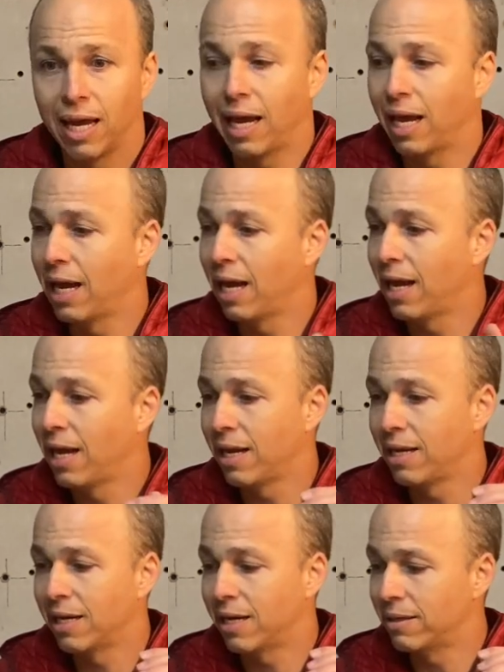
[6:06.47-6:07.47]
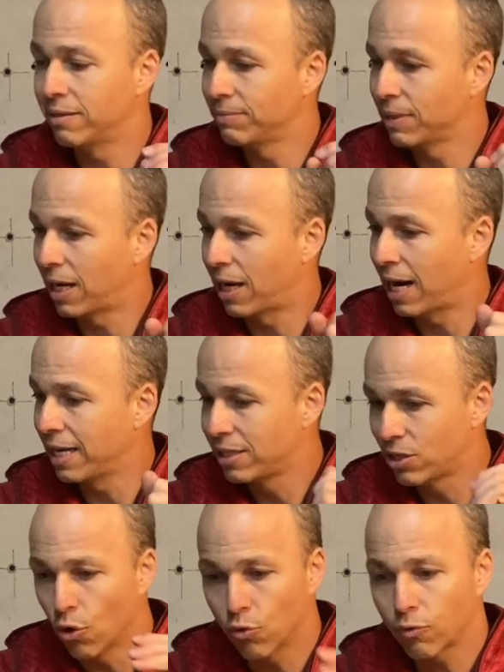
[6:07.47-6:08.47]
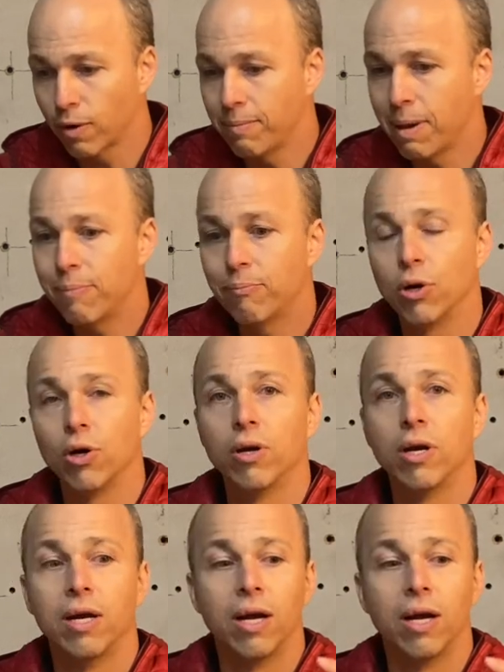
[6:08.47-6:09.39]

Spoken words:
And I don't remember